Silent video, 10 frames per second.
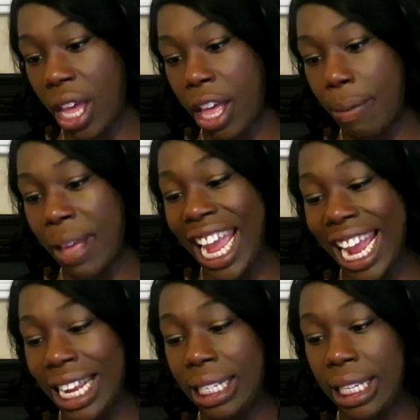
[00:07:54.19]

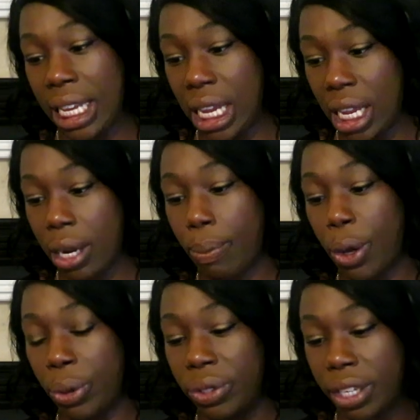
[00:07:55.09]
18
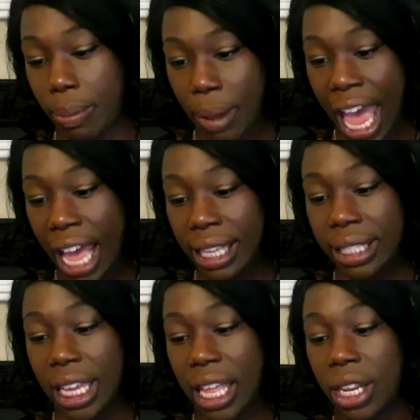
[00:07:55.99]
Post-it packs,